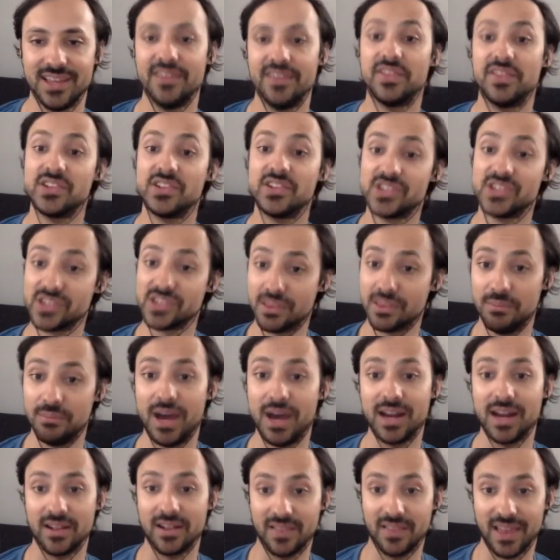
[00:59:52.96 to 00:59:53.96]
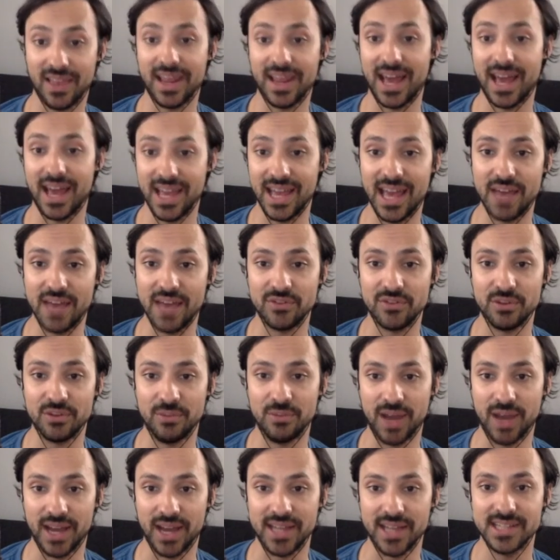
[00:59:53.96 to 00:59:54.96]
is the model that I have in
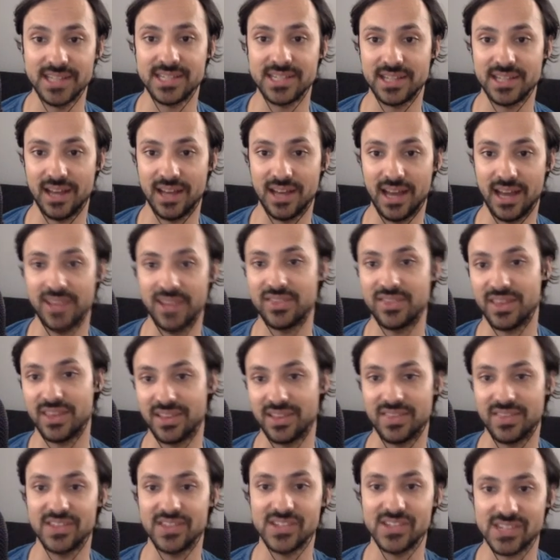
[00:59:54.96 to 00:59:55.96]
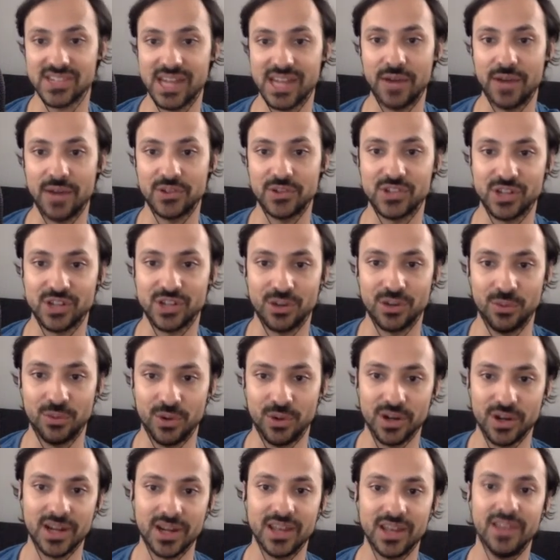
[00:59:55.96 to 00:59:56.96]
mind. I think this is how it's going to
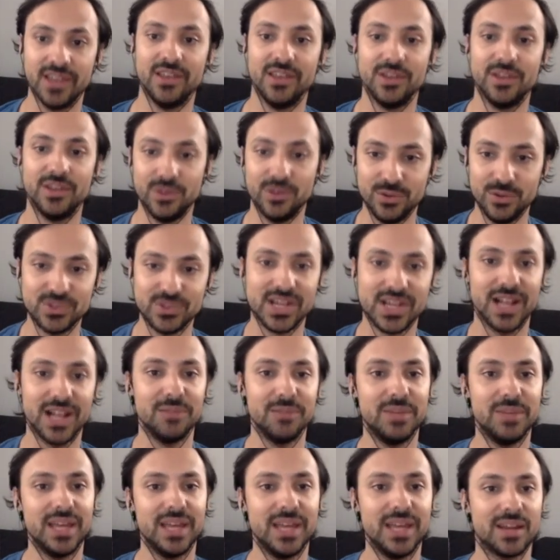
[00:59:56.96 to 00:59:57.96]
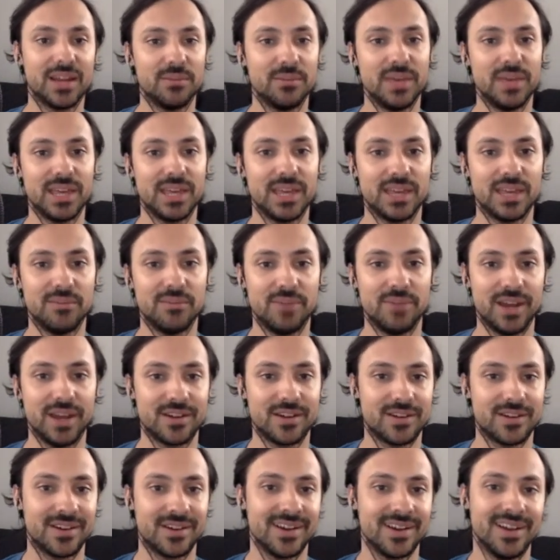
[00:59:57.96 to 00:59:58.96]
work. You tell me how to make it
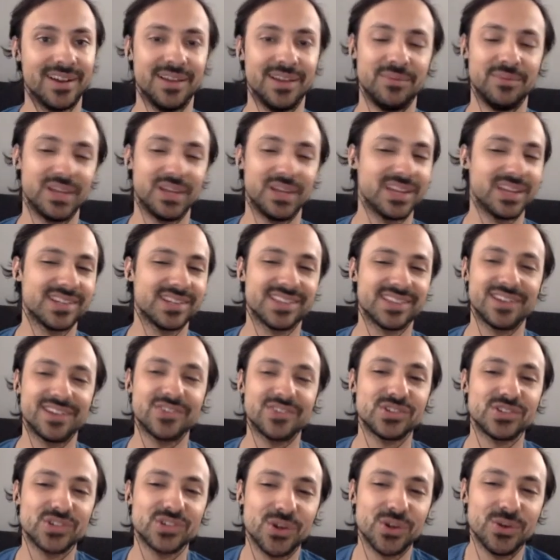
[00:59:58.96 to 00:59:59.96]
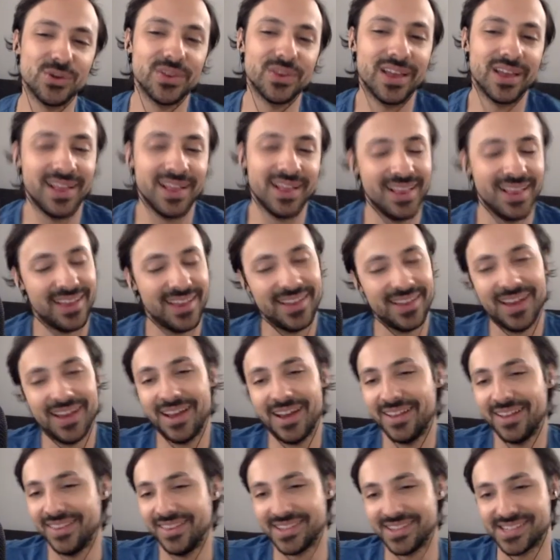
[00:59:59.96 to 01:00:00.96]
better, because they're so,
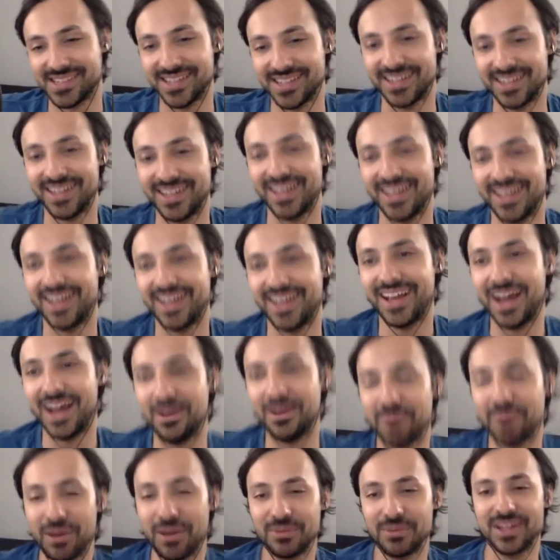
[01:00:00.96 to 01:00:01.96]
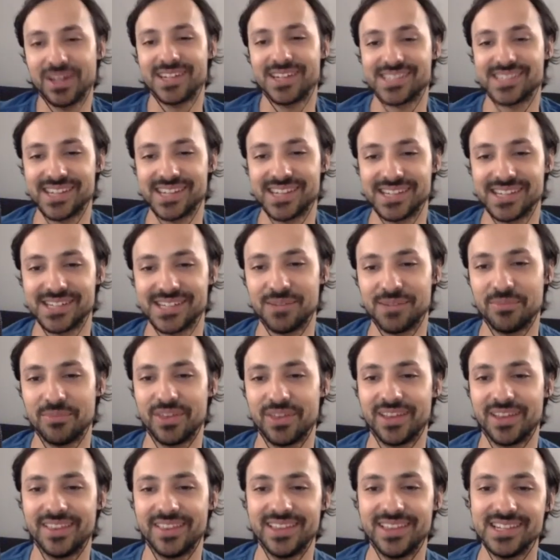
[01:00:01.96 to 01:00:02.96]
listen, I'm going to say
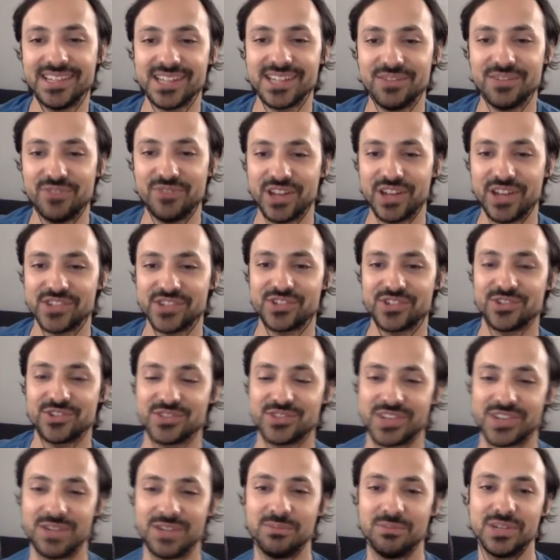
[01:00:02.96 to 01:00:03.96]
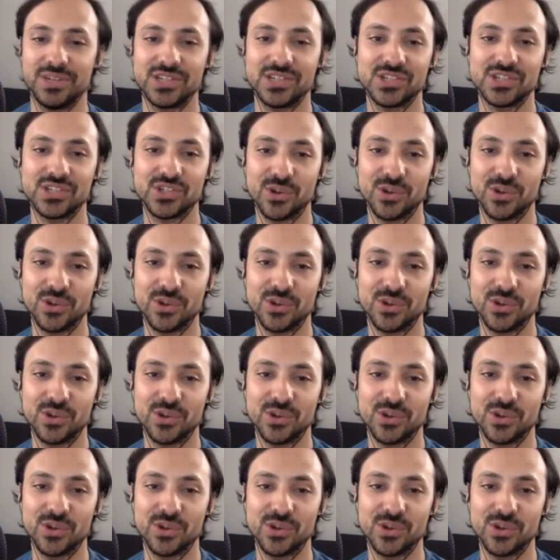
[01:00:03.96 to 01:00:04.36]
something. These investors can be so